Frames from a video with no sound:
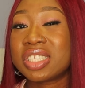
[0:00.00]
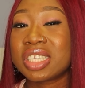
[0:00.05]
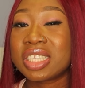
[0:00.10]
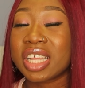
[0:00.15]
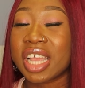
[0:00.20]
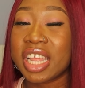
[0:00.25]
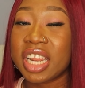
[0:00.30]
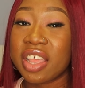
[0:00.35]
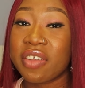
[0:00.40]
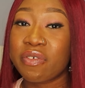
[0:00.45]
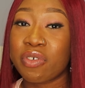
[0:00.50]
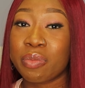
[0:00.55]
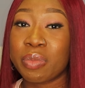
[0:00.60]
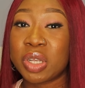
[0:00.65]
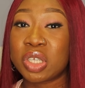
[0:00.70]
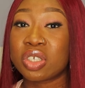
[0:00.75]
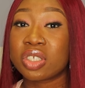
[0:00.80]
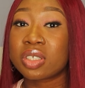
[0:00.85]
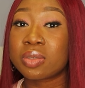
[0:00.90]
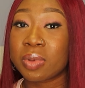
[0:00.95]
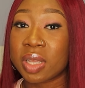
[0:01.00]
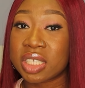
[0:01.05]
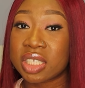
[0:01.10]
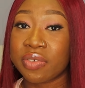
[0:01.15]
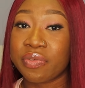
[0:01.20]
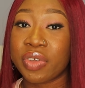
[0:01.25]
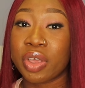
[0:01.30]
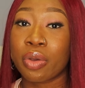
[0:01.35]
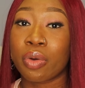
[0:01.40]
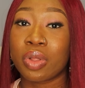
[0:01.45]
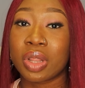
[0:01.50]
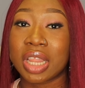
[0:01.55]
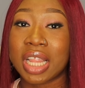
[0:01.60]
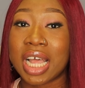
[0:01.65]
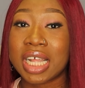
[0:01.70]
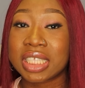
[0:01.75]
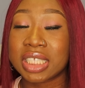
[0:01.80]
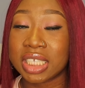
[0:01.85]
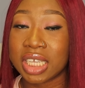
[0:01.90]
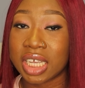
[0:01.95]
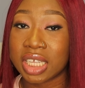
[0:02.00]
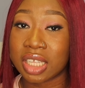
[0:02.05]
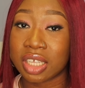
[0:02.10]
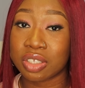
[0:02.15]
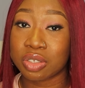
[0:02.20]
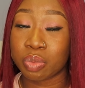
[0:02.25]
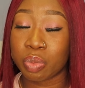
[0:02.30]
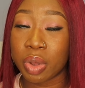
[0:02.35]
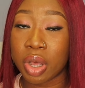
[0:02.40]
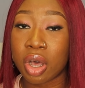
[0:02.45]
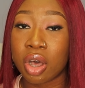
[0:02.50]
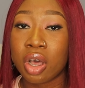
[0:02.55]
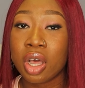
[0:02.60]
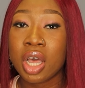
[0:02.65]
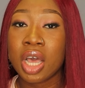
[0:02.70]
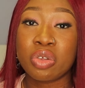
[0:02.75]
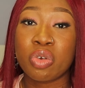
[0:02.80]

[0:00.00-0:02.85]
isn't any information specific on that yet as well.